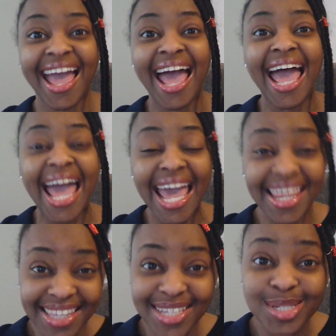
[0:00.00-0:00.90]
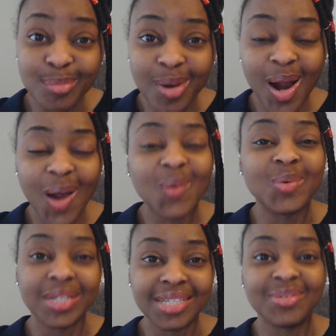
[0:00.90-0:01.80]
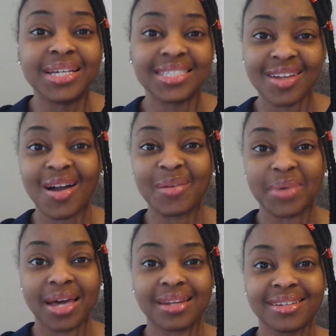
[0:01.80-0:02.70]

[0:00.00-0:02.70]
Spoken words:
And then tomorrow we can talk about it.